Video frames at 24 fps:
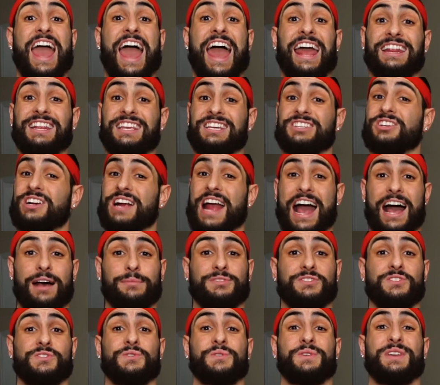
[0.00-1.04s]
and these are
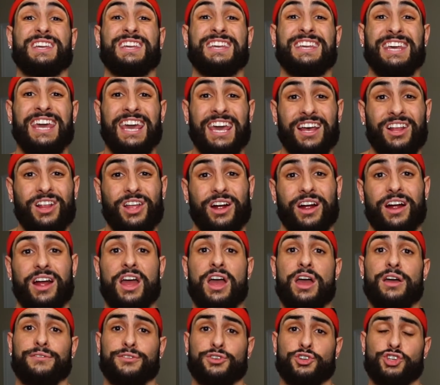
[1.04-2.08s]
absolutely killer
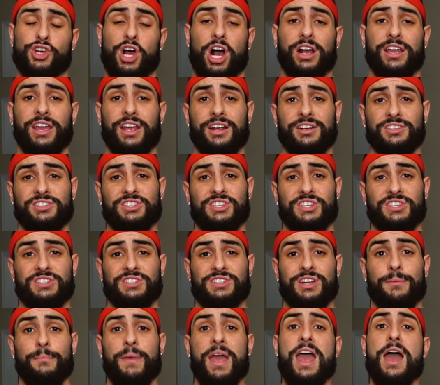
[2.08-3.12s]
for shocking your
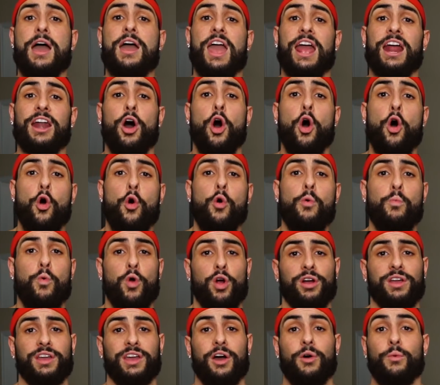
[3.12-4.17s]
system in a home
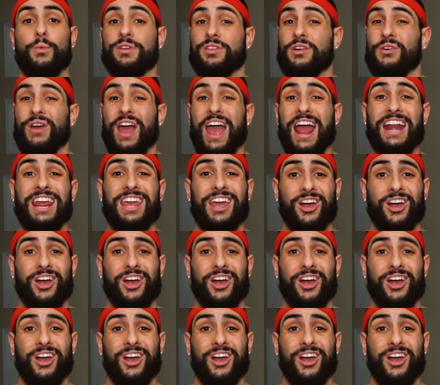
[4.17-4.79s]
workout without any